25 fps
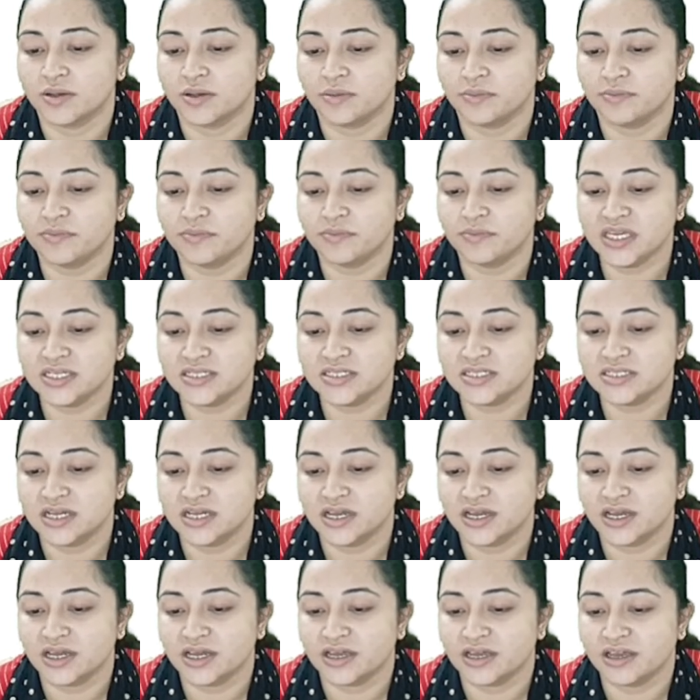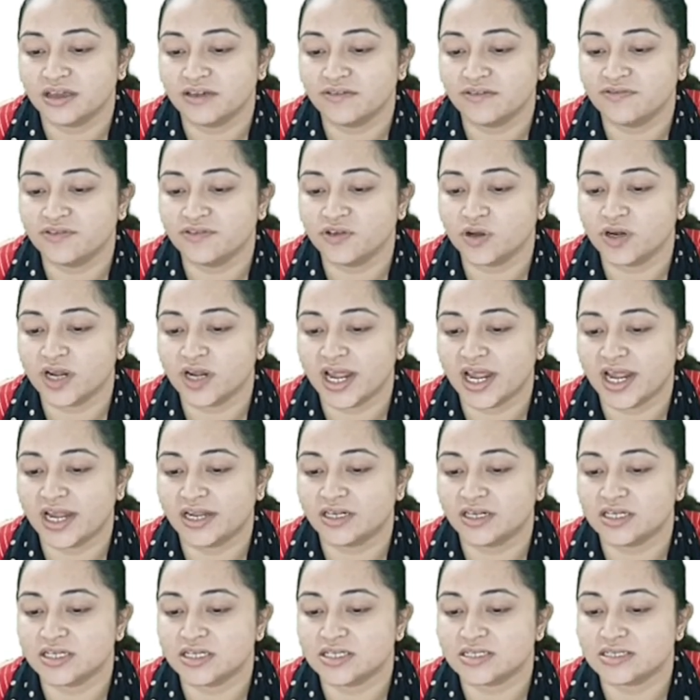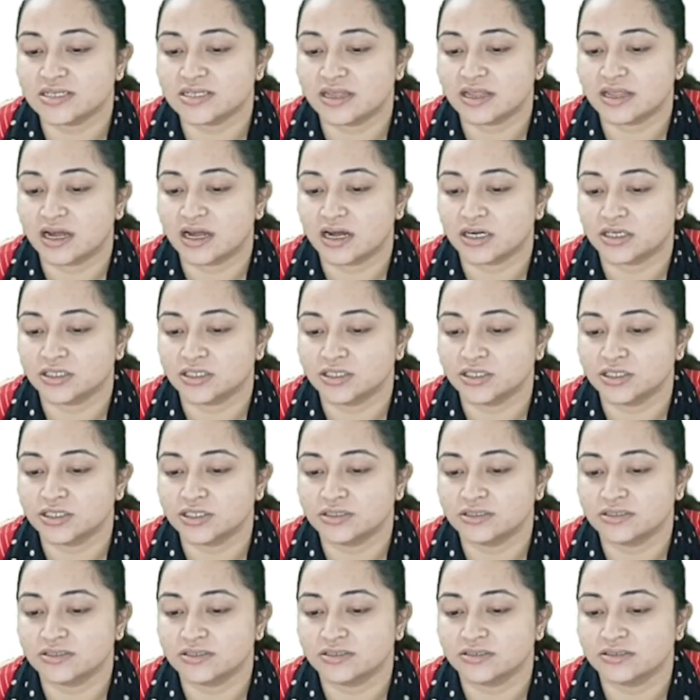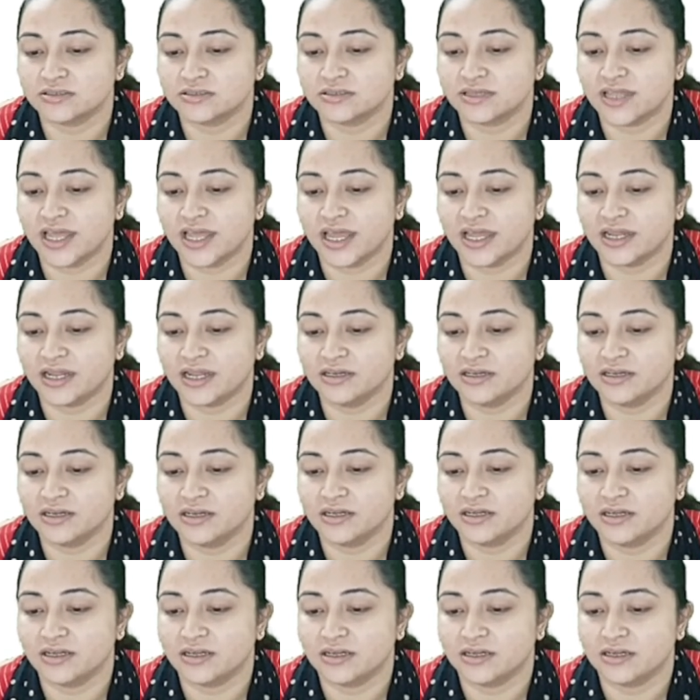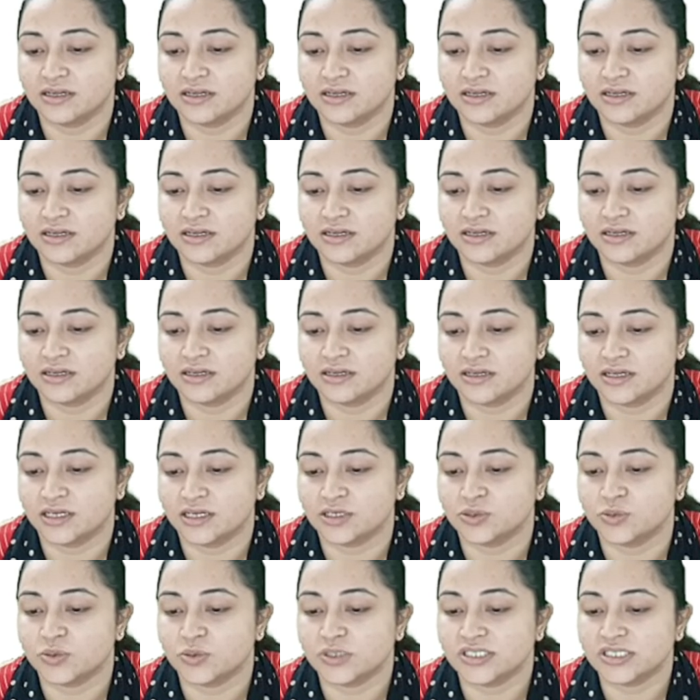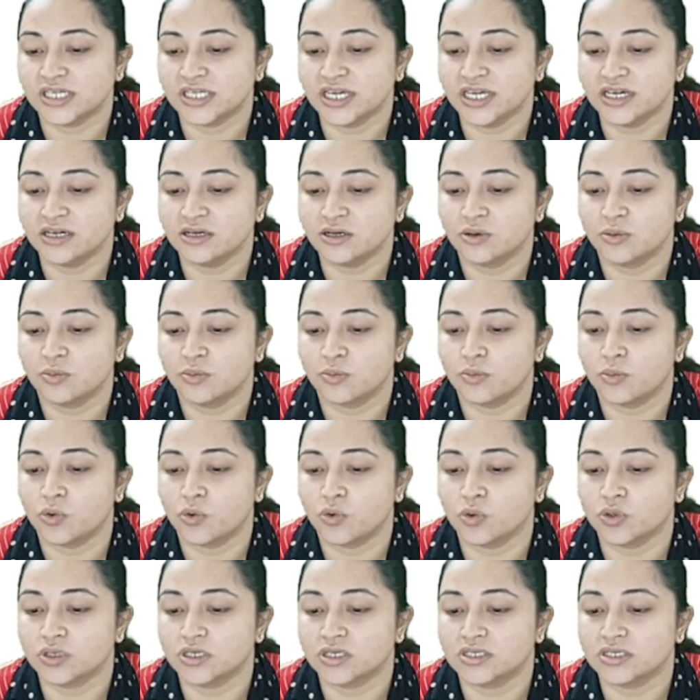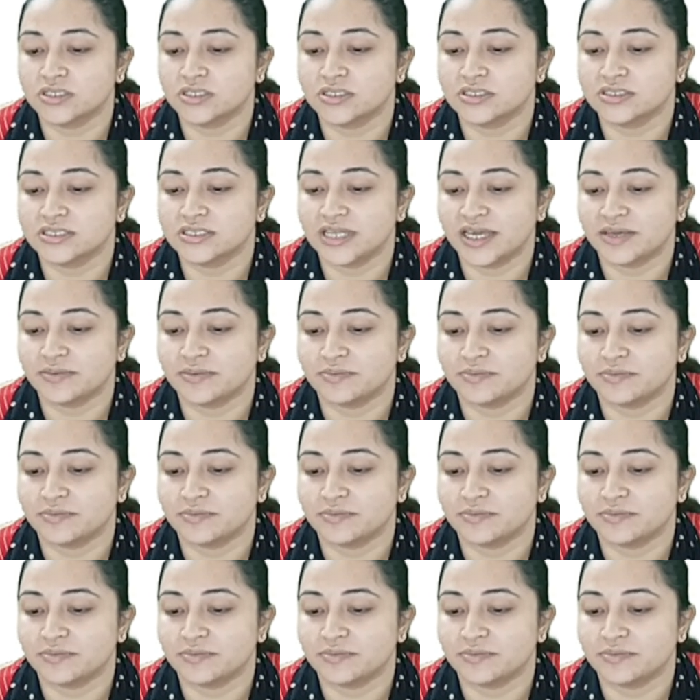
Means if your n is large, then it will take more time,